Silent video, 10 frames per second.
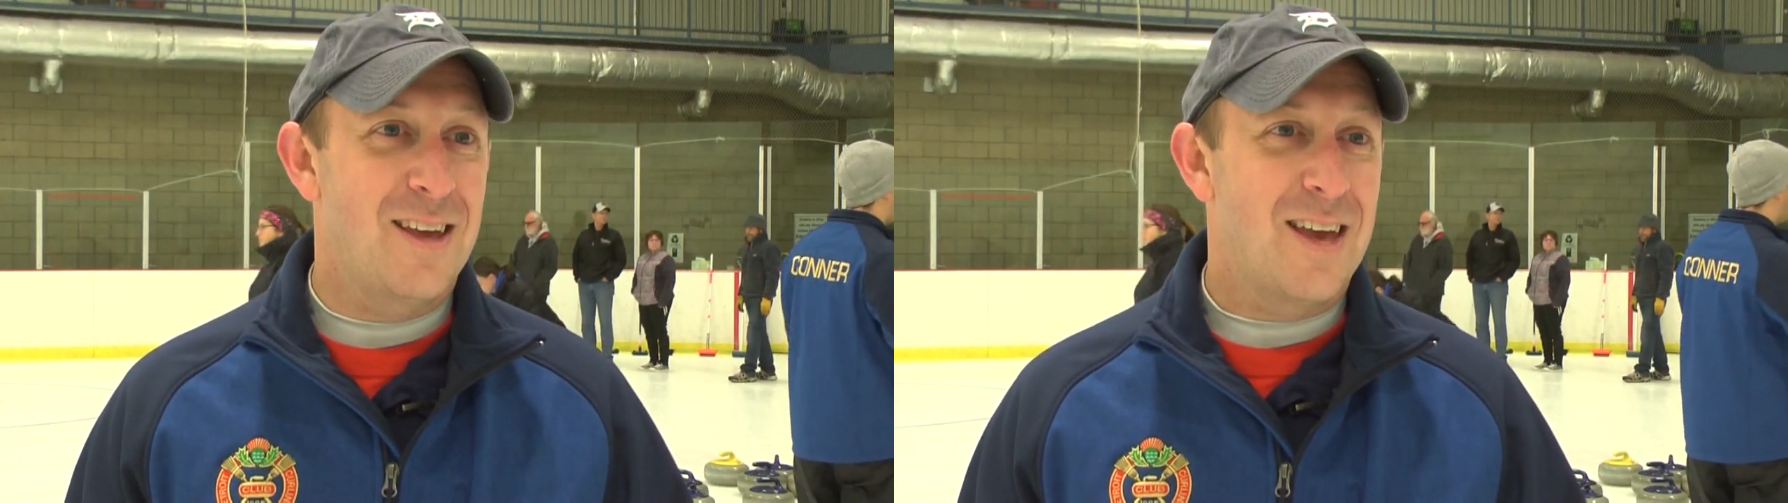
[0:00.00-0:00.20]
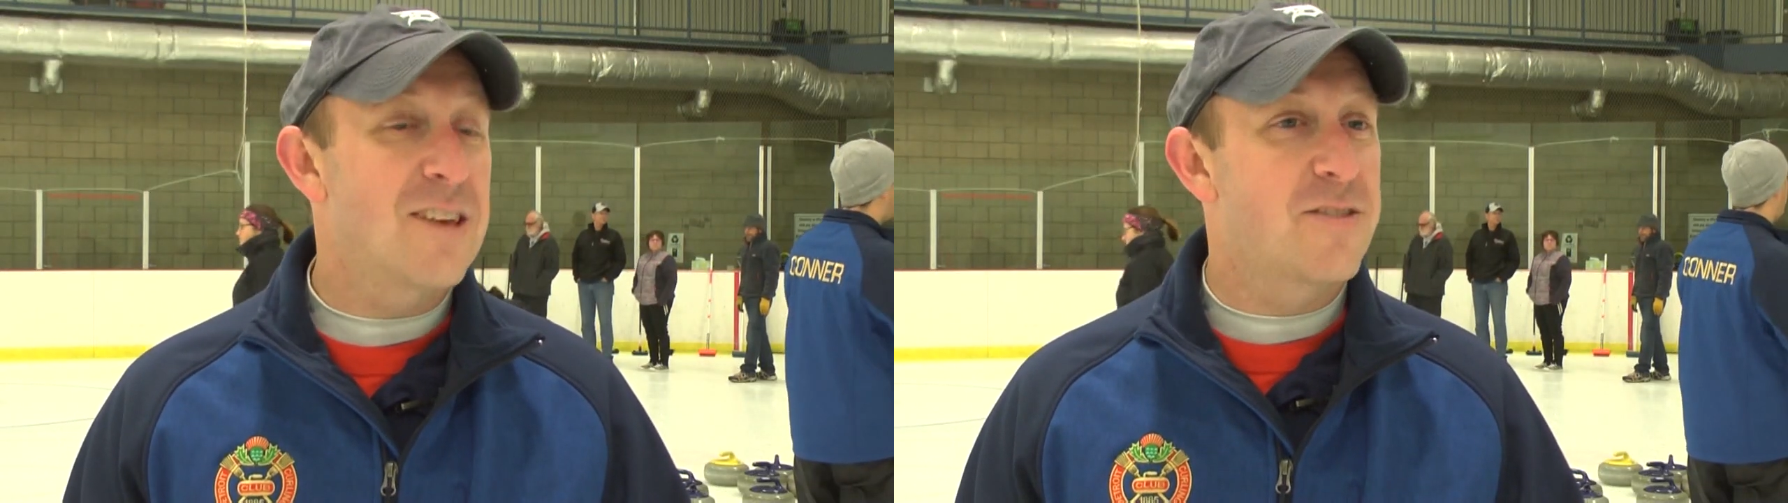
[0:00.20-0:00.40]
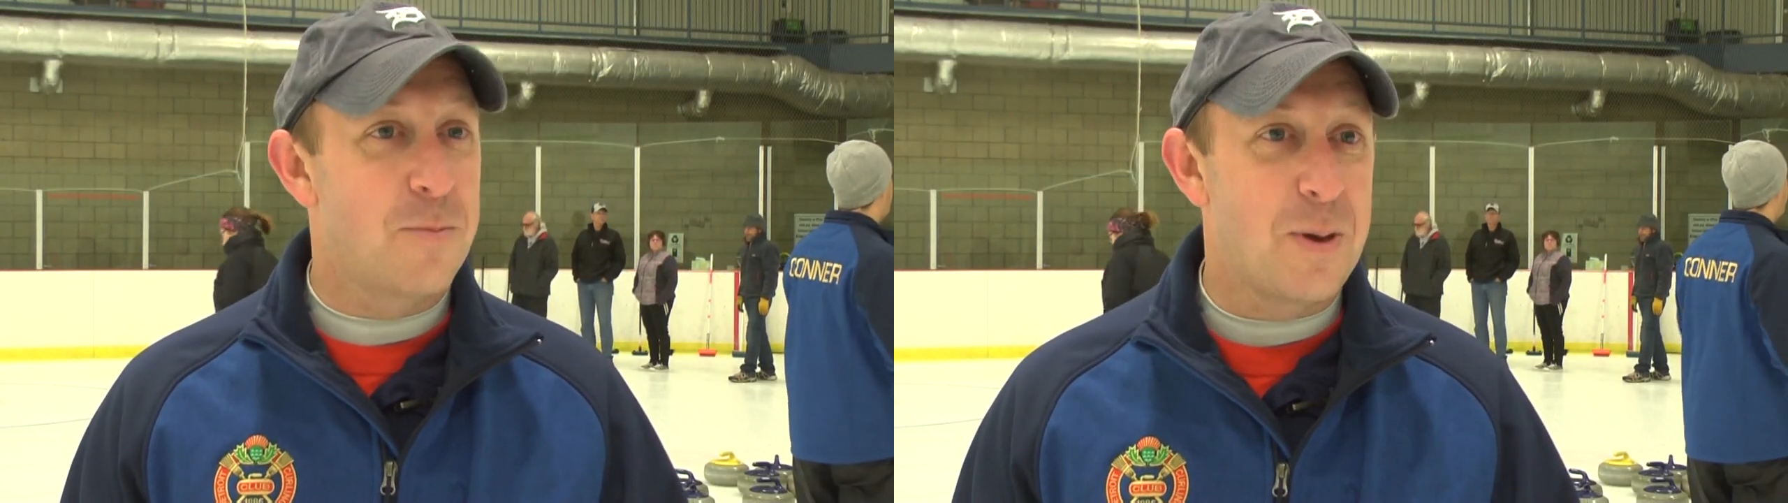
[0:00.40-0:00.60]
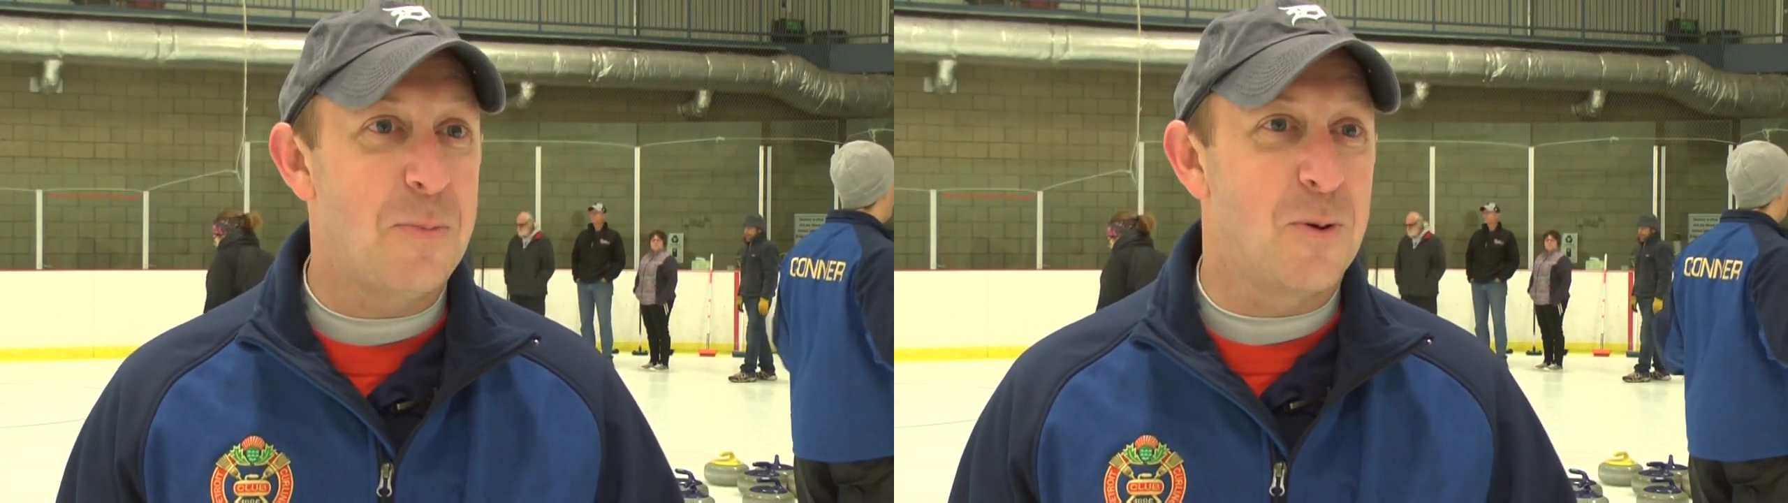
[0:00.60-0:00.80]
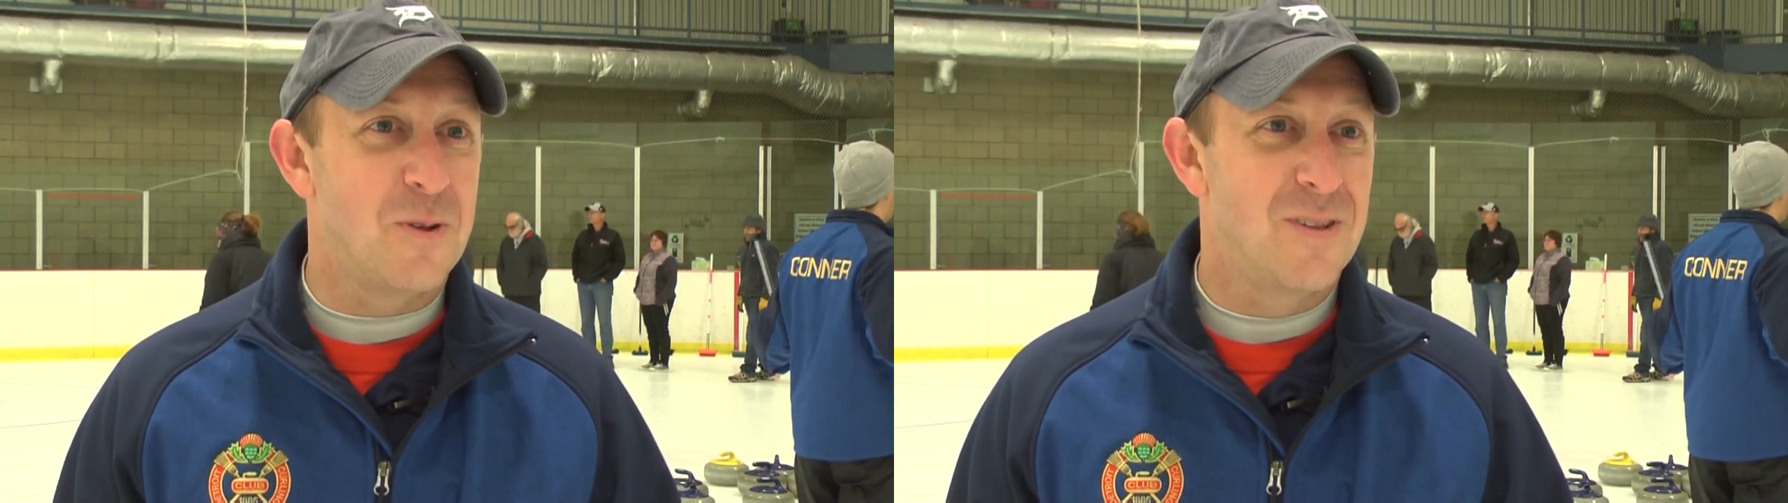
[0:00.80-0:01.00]
is the
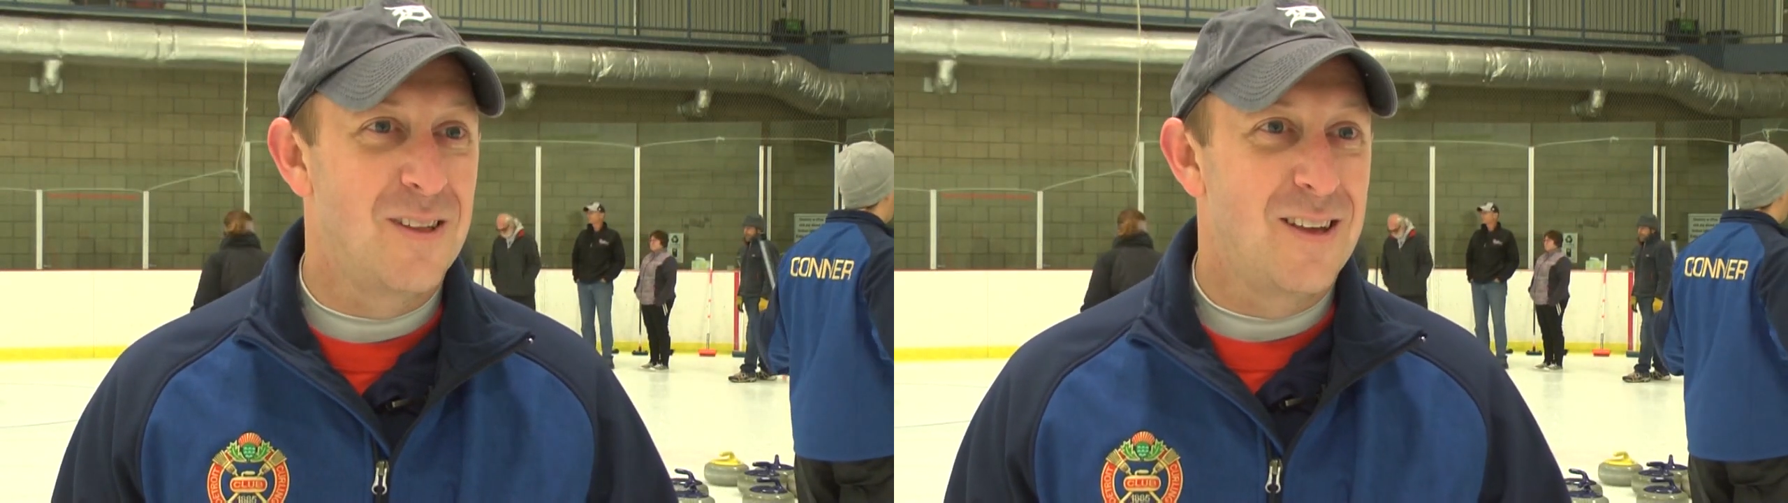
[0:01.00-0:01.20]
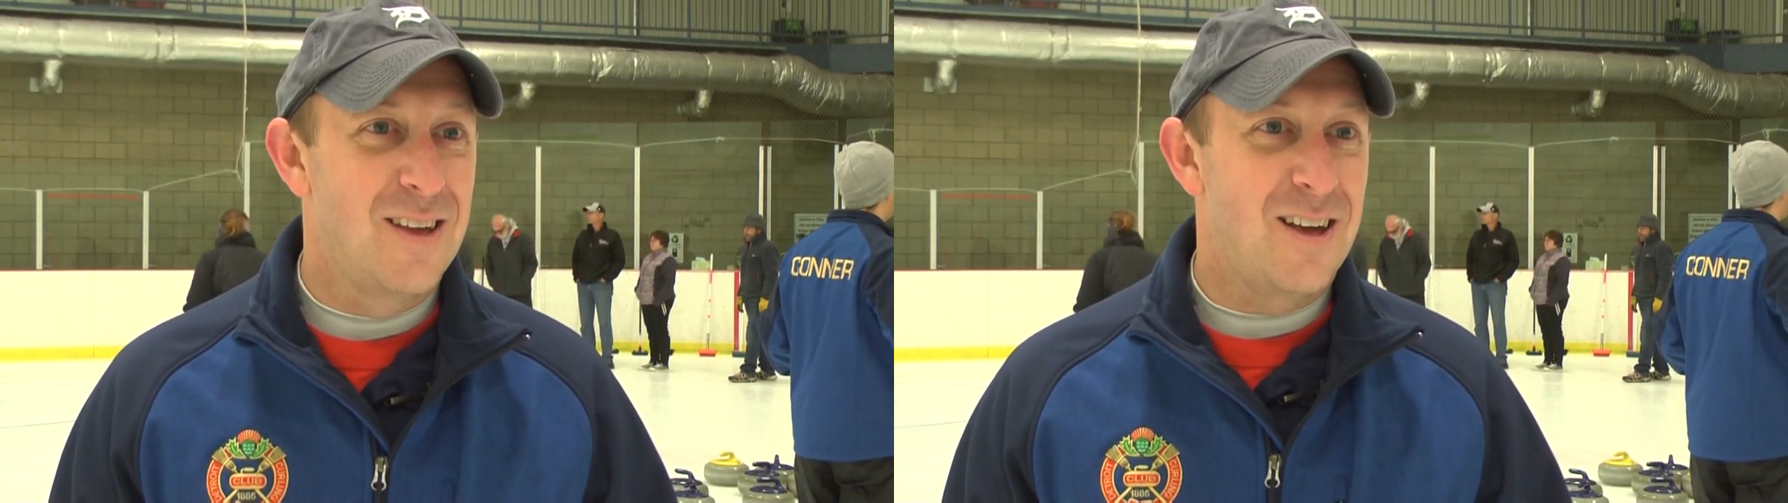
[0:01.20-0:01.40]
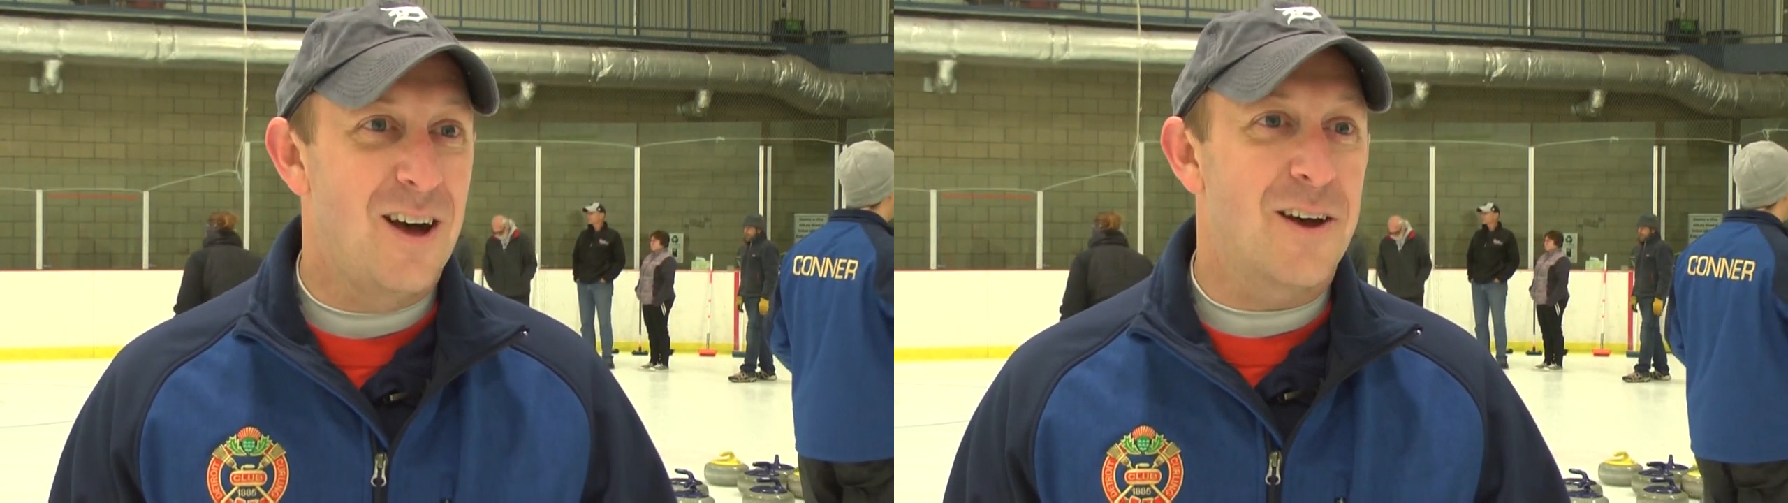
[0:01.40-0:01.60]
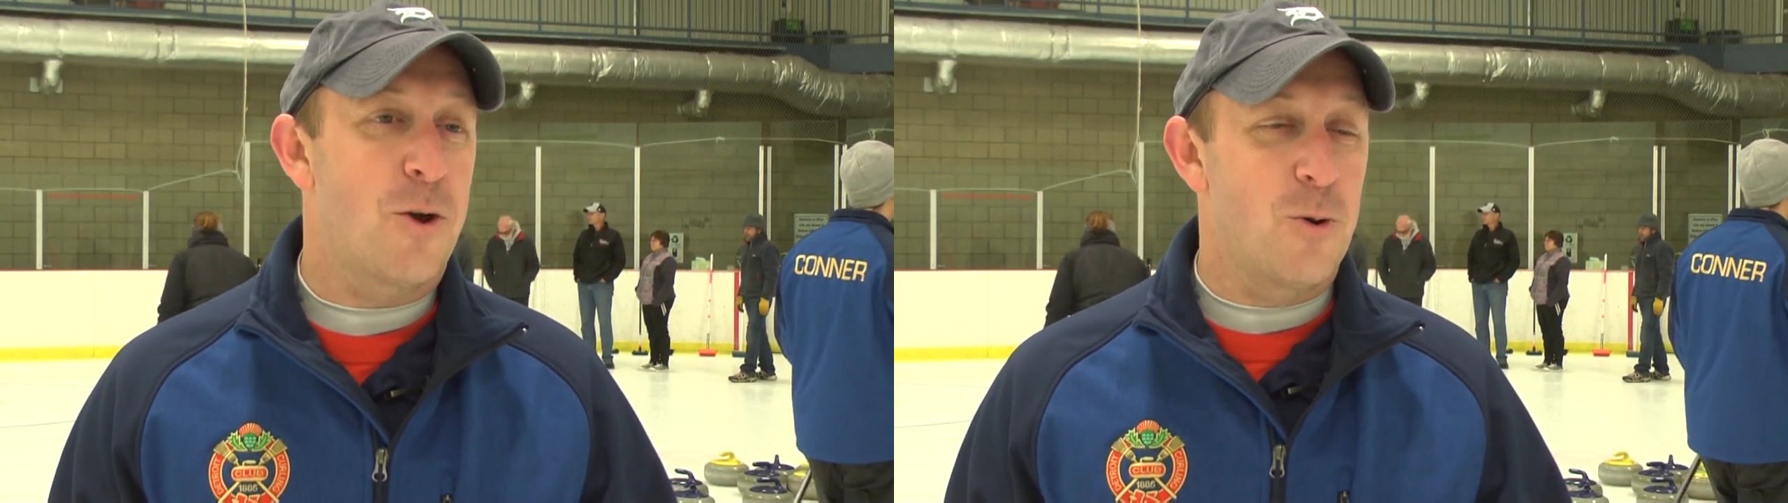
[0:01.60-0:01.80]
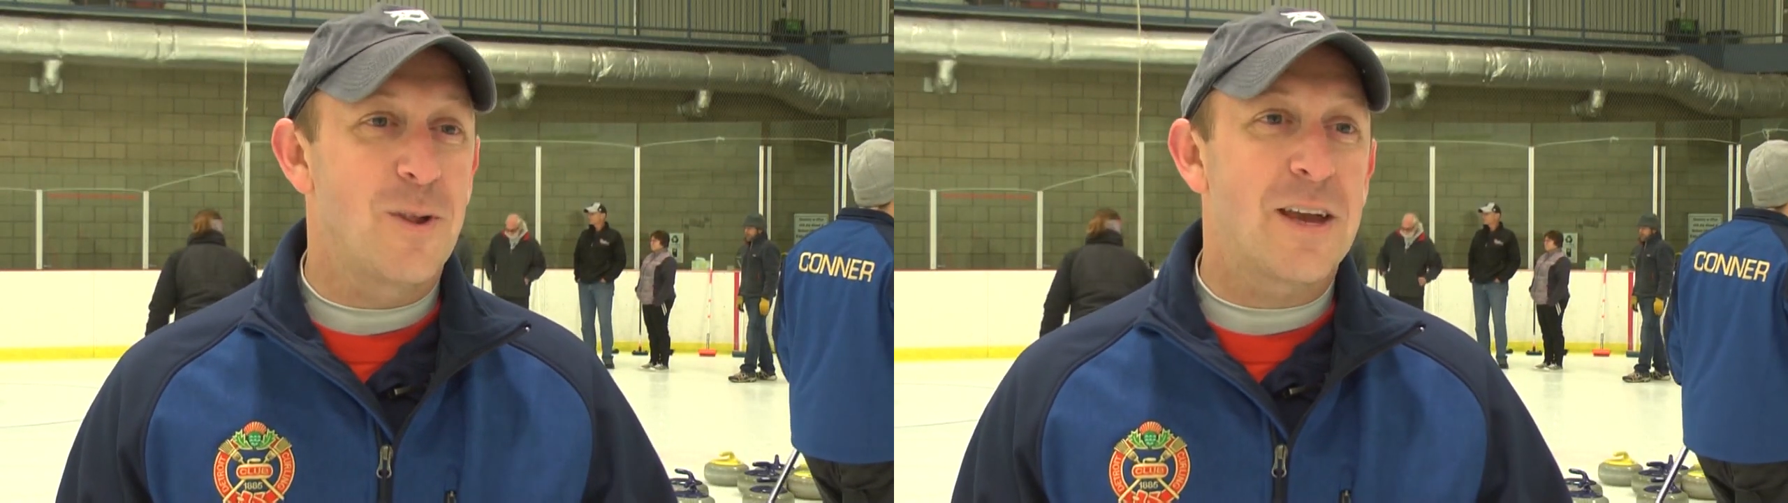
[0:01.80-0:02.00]
people. Uh,
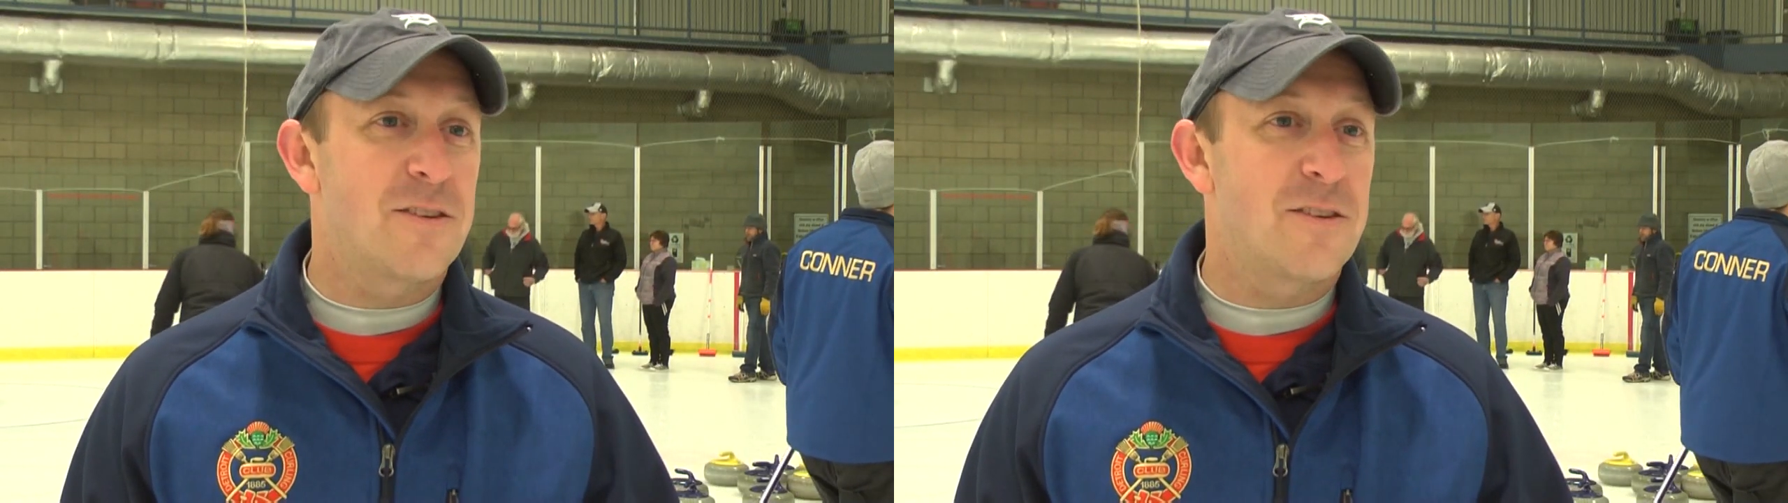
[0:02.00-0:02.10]
curling